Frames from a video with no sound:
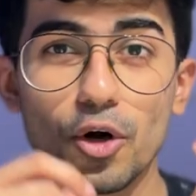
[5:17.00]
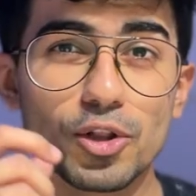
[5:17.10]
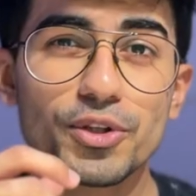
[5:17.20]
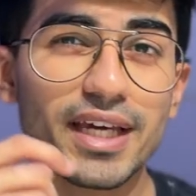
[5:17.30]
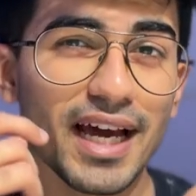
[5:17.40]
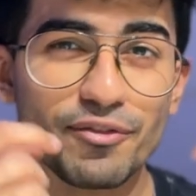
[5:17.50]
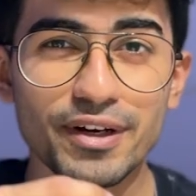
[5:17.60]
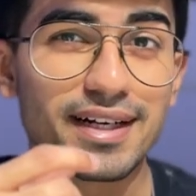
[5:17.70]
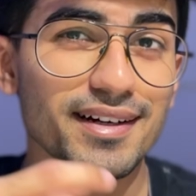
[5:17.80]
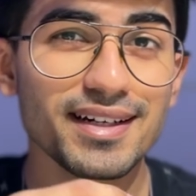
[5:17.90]
Although they have
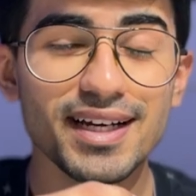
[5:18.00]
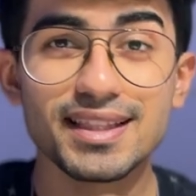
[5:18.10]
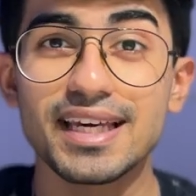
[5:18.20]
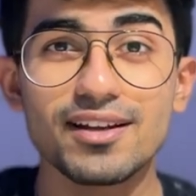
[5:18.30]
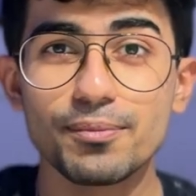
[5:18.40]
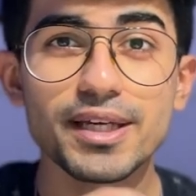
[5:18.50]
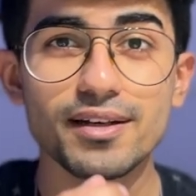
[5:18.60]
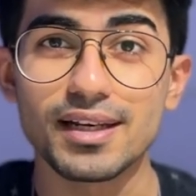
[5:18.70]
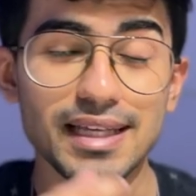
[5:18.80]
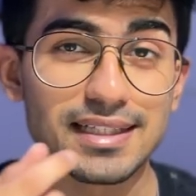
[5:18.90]
hinted that they'll be
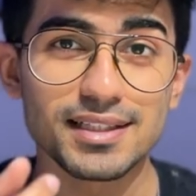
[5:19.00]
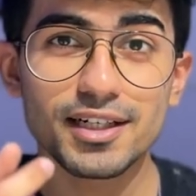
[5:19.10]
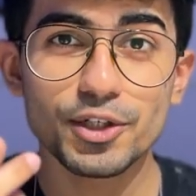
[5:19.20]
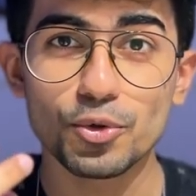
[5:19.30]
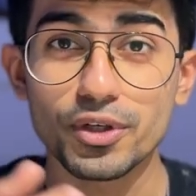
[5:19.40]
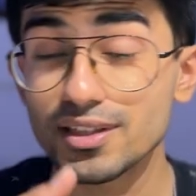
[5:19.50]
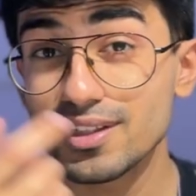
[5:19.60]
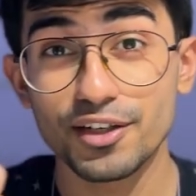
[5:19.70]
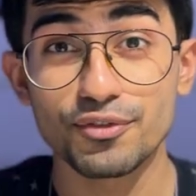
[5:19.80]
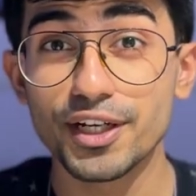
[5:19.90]
releasing a token
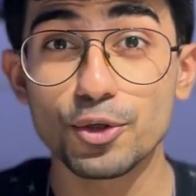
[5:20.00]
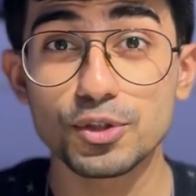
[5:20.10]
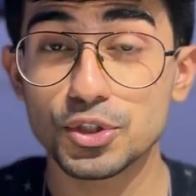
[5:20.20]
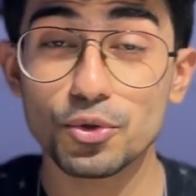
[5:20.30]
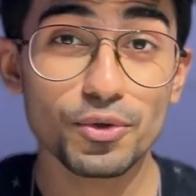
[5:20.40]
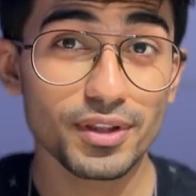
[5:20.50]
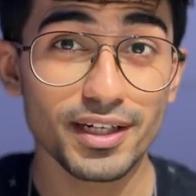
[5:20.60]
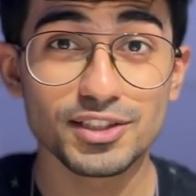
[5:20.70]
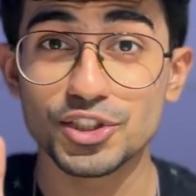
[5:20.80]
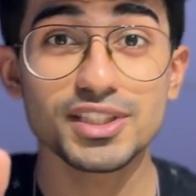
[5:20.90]
if they do so,
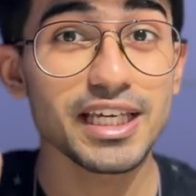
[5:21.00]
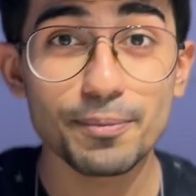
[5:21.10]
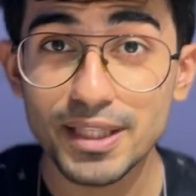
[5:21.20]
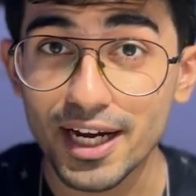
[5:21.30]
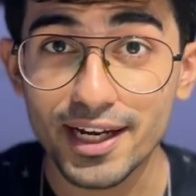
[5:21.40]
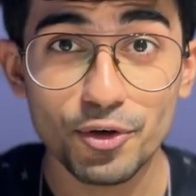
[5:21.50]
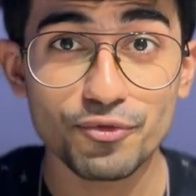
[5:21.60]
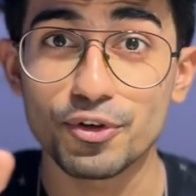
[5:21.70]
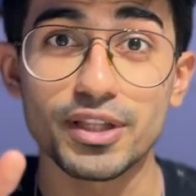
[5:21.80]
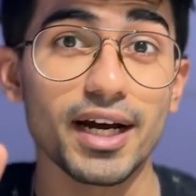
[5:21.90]
then just keep an eye
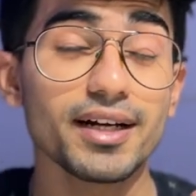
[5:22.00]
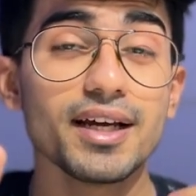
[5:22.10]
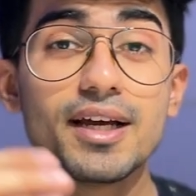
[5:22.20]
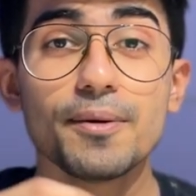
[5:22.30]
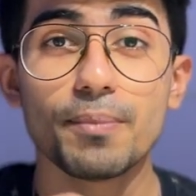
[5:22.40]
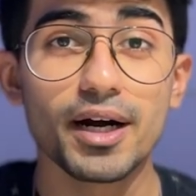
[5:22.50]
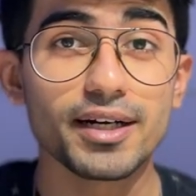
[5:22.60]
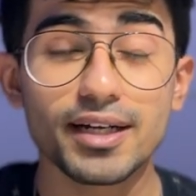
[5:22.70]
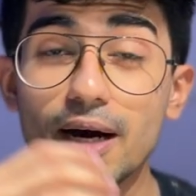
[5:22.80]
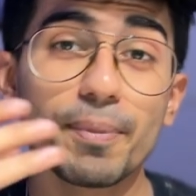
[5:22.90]
out for that.
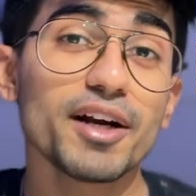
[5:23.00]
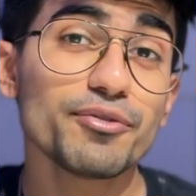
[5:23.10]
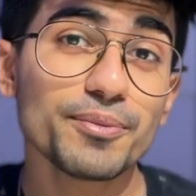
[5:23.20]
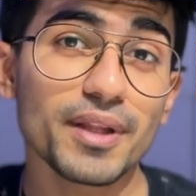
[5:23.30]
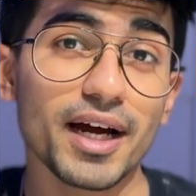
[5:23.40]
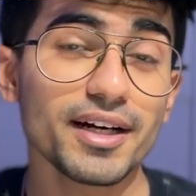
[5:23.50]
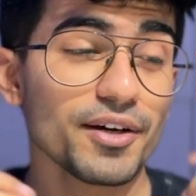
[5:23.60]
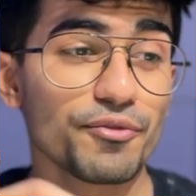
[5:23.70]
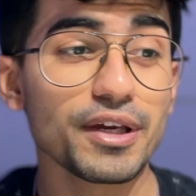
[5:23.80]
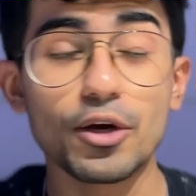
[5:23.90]
But apart from that,
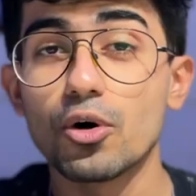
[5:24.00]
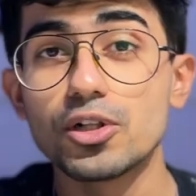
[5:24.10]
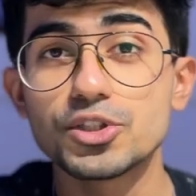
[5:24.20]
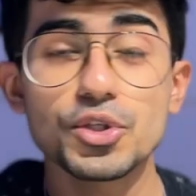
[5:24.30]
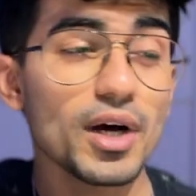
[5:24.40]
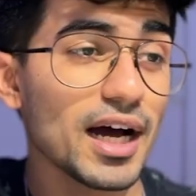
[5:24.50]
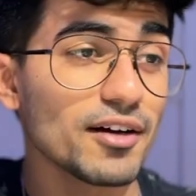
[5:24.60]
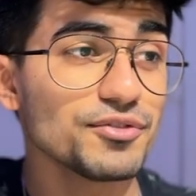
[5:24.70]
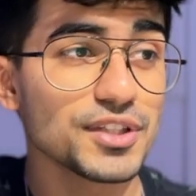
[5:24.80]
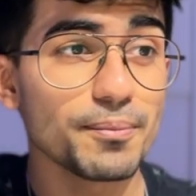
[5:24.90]
we also
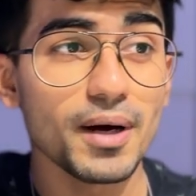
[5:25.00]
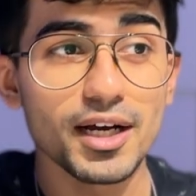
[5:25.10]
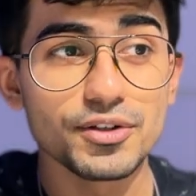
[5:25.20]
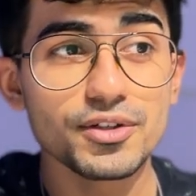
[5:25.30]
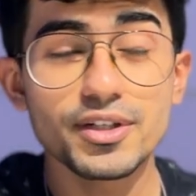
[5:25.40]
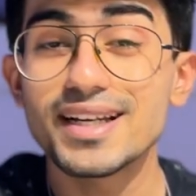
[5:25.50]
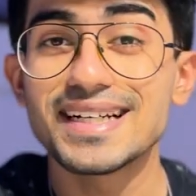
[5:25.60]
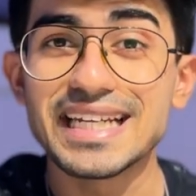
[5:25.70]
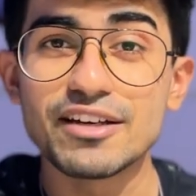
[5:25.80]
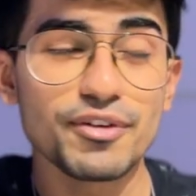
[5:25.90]
have some other
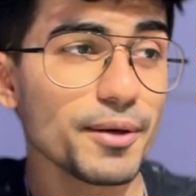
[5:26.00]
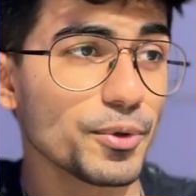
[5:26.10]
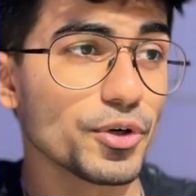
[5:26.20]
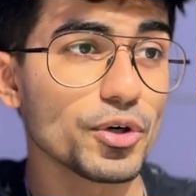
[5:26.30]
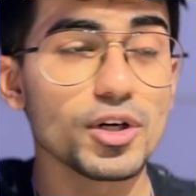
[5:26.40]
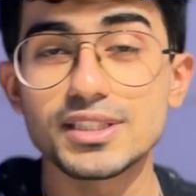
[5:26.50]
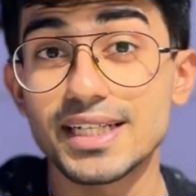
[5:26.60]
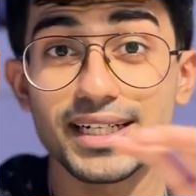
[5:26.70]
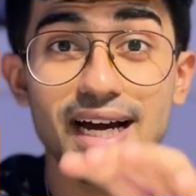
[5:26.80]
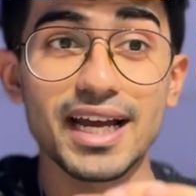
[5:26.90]
DeFi protocols
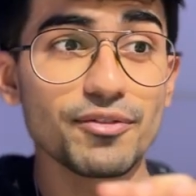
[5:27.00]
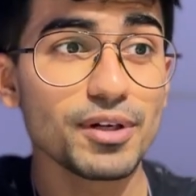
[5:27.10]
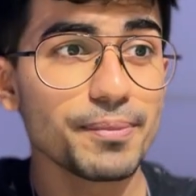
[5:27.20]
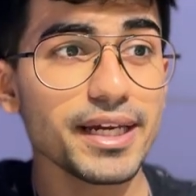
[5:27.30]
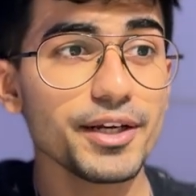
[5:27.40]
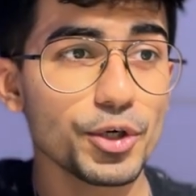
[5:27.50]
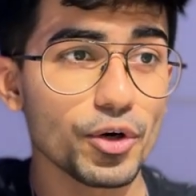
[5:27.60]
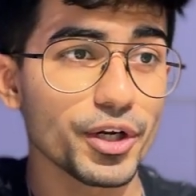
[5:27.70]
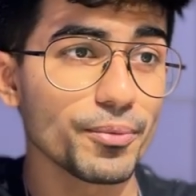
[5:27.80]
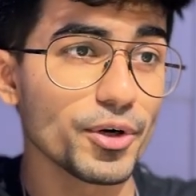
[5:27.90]
that I will be
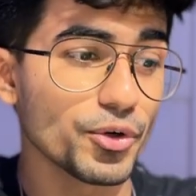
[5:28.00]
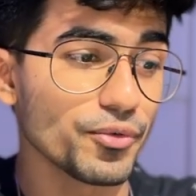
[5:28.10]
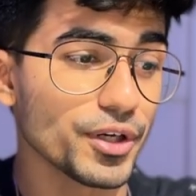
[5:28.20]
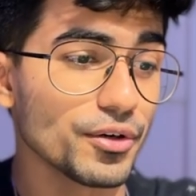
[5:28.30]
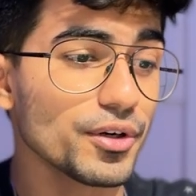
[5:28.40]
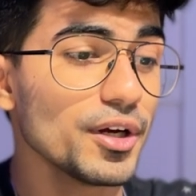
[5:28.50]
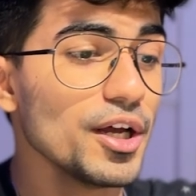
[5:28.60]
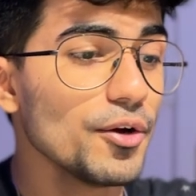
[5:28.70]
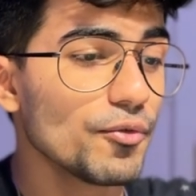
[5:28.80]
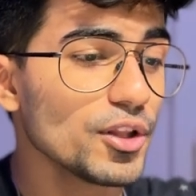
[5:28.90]
talking about over here,
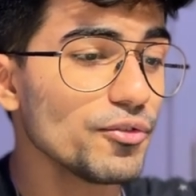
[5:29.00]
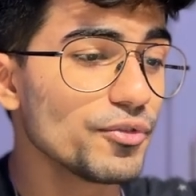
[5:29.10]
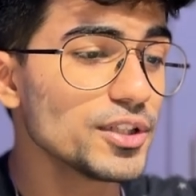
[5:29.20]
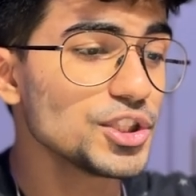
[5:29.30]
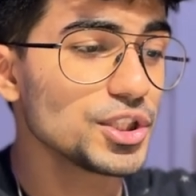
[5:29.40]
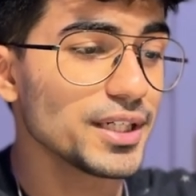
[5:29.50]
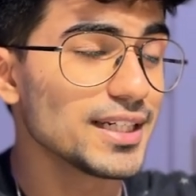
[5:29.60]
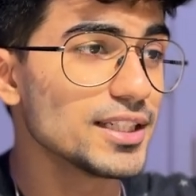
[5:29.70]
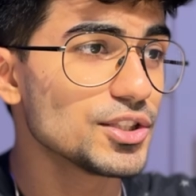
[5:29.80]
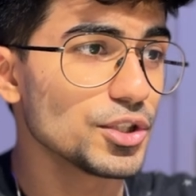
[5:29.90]
one of which
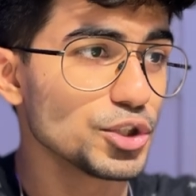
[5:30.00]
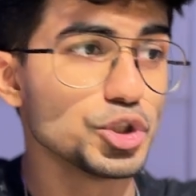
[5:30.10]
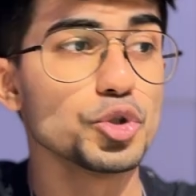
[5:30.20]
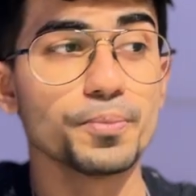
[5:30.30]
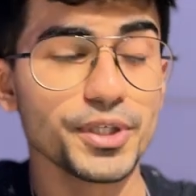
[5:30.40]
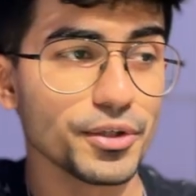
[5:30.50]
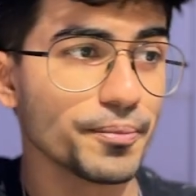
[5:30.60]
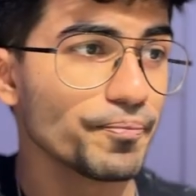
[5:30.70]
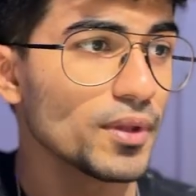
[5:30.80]
is Jupiter.